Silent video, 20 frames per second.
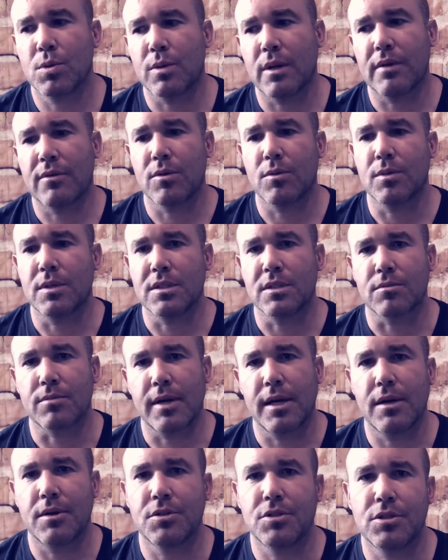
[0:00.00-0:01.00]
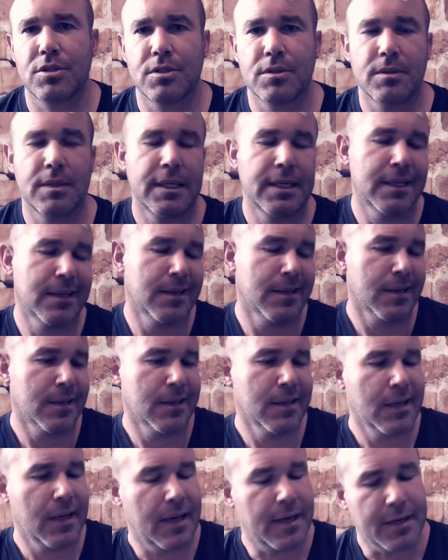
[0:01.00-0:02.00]
where everyone's around you,
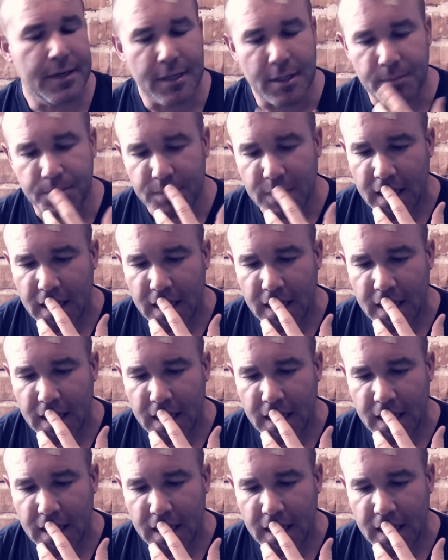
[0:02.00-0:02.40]
I don't know.